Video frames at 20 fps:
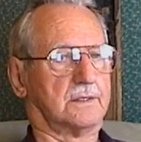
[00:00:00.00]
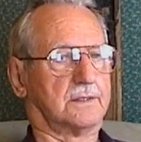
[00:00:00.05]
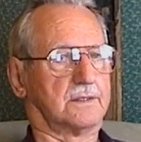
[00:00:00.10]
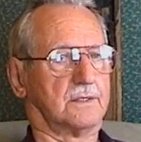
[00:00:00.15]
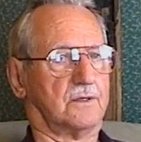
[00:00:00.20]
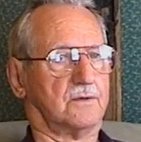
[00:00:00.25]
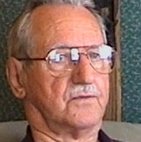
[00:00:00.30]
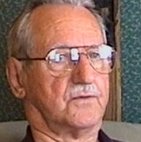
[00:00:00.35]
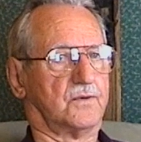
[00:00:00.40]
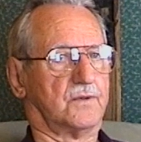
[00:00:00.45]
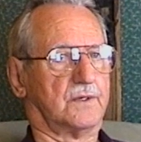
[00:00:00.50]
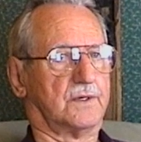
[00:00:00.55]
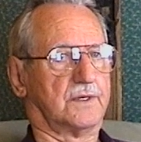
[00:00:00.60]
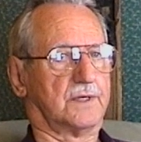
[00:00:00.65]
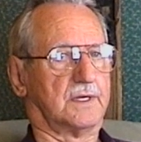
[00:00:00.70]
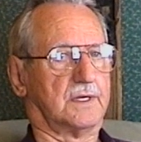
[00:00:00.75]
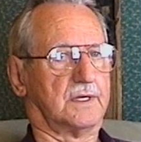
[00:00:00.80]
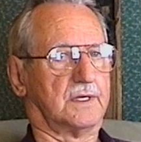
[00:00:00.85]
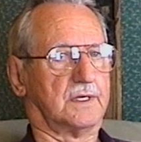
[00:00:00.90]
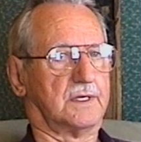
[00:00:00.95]
so forth.
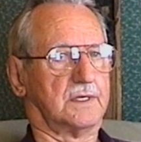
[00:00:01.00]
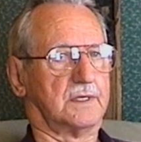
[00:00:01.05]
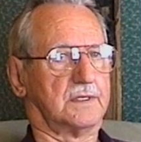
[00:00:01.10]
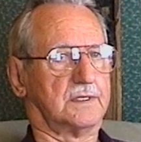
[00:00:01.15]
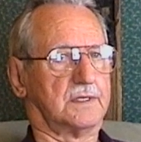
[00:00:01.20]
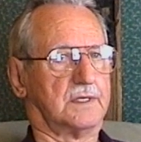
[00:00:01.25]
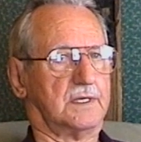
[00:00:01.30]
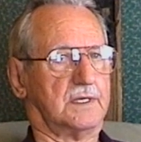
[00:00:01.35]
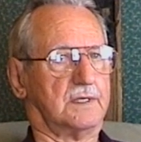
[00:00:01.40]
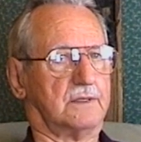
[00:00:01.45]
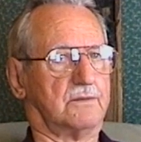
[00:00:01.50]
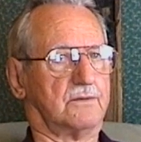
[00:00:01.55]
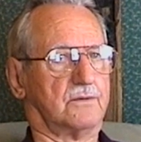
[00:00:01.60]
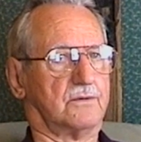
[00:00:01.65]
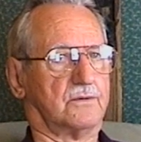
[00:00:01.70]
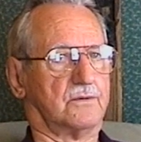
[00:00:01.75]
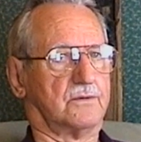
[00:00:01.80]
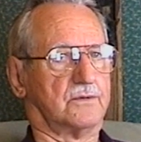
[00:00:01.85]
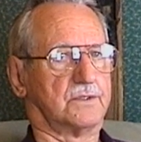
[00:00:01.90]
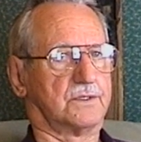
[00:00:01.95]
And she
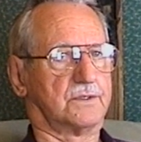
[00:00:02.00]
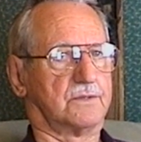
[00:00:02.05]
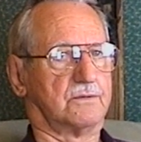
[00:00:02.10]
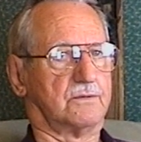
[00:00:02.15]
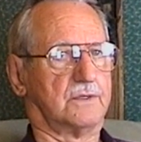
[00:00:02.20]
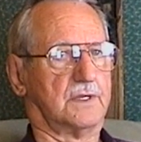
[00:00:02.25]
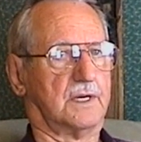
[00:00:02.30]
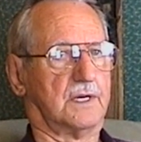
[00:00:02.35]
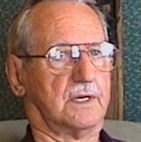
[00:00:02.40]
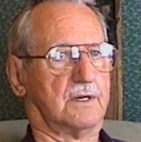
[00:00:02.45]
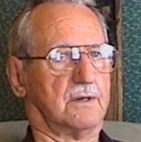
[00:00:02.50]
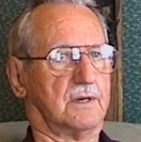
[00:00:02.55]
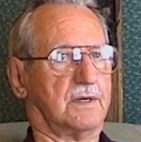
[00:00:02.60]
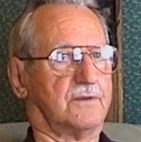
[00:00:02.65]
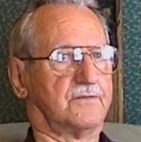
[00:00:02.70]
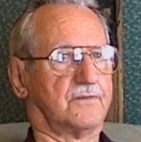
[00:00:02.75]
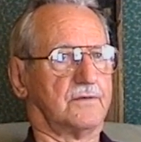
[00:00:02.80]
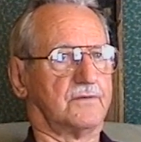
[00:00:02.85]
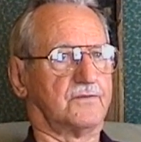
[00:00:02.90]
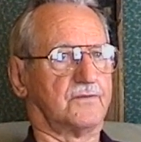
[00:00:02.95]
was really
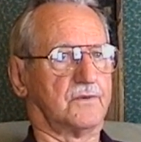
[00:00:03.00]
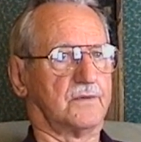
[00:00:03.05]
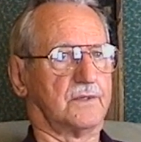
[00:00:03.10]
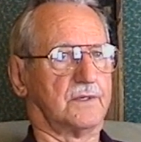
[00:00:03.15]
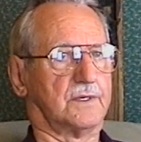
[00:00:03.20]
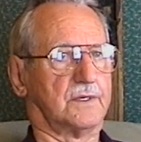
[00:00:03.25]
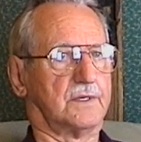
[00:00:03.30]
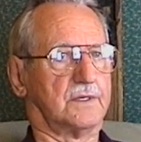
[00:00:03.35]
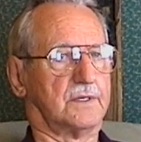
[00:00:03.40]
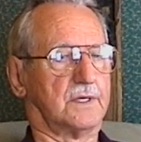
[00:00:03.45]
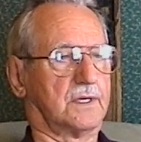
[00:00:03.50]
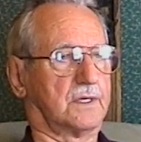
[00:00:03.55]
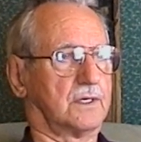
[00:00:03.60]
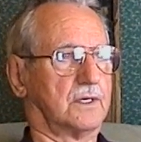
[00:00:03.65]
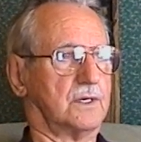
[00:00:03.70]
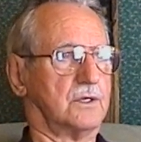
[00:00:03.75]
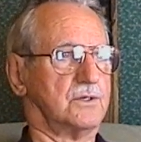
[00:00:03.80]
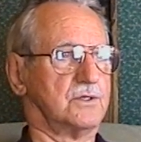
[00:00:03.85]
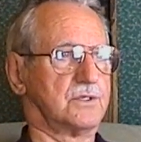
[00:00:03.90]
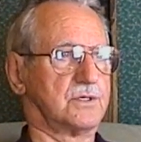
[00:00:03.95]
grateful for the
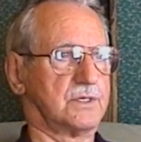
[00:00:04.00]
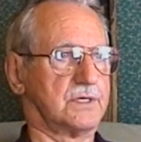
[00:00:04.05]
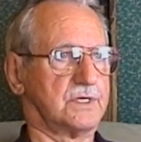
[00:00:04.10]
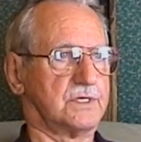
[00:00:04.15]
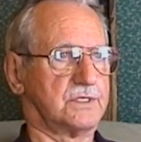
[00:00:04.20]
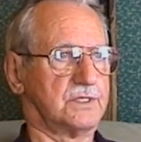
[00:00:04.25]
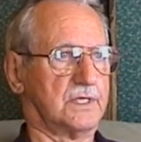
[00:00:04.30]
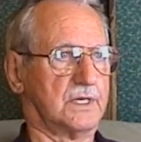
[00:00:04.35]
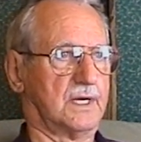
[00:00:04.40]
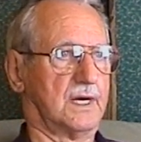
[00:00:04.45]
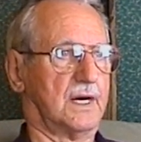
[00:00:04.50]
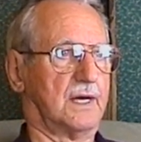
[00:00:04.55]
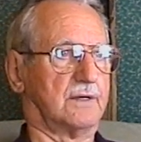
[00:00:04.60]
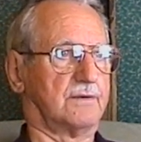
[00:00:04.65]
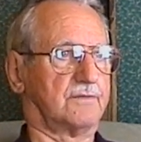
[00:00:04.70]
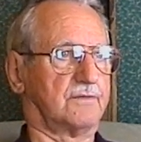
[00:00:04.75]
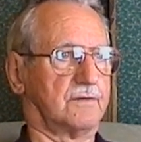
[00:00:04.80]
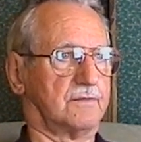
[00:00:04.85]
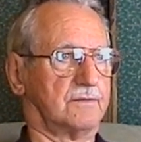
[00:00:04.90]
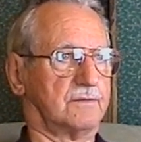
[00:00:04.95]
closure that she got
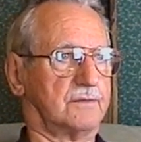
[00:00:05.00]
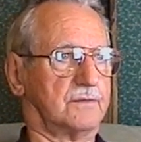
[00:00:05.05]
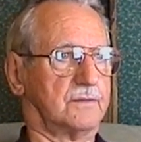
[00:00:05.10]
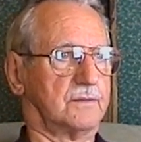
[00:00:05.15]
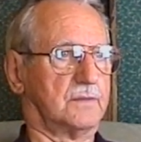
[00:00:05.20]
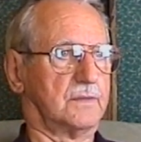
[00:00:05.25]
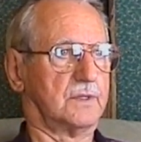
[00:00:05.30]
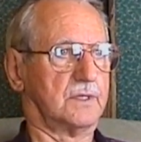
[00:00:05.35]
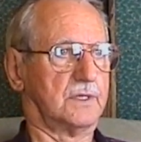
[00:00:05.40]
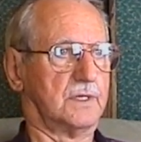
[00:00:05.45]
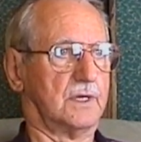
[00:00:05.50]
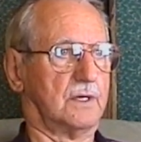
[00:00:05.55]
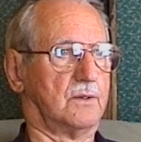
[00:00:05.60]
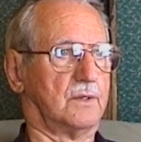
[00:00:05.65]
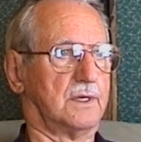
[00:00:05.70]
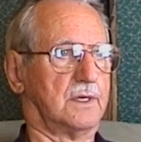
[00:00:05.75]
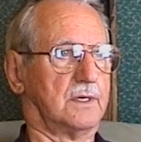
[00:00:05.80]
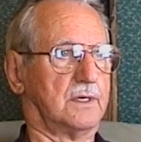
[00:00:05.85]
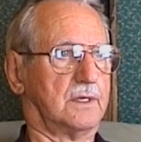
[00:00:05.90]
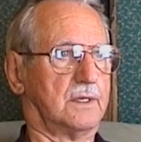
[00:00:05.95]
from
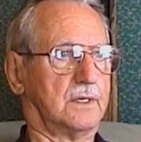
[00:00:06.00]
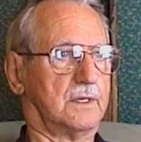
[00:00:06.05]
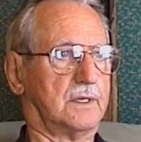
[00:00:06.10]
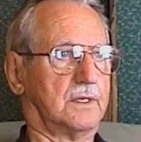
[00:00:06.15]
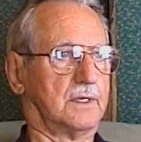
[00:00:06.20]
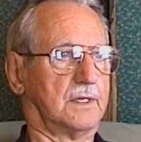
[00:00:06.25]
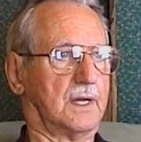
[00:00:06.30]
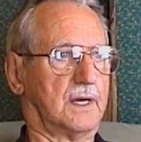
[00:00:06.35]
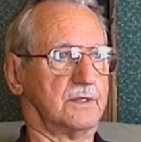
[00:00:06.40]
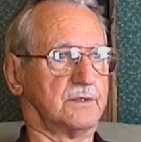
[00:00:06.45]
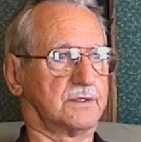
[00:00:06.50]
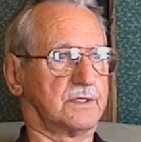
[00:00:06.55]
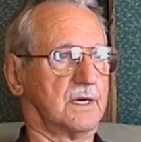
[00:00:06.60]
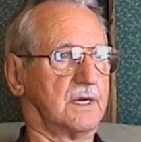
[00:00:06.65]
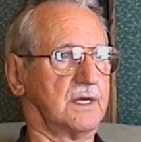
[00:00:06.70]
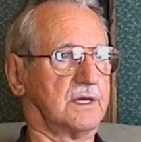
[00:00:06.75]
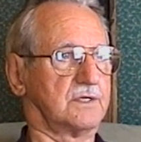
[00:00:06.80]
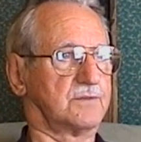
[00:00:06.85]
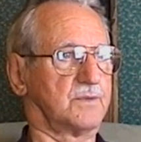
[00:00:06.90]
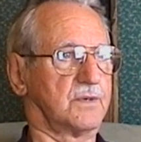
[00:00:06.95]
knowing I was the
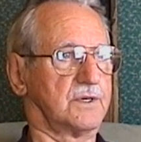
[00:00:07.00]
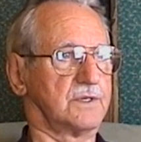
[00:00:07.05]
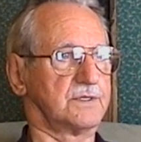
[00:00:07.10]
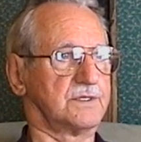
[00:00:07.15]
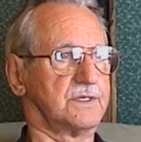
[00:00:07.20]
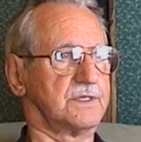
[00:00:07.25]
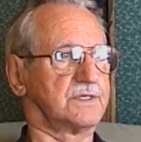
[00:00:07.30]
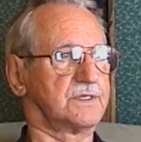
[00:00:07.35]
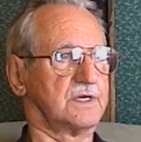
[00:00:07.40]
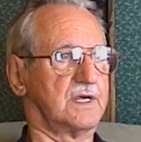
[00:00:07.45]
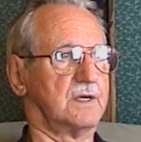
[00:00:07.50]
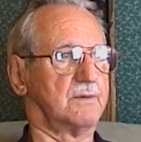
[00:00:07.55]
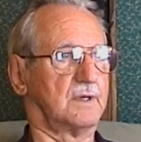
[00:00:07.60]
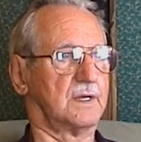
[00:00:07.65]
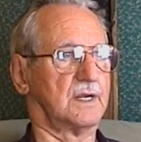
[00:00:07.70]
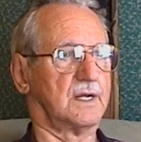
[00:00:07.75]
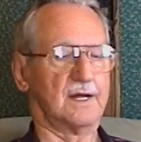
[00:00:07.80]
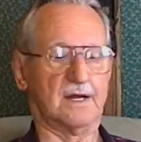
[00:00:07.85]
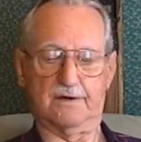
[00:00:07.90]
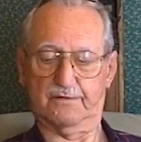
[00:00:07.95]
last person to see him
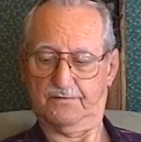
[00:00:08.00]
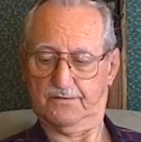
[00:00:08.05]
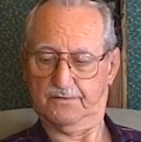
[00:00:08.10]
alive.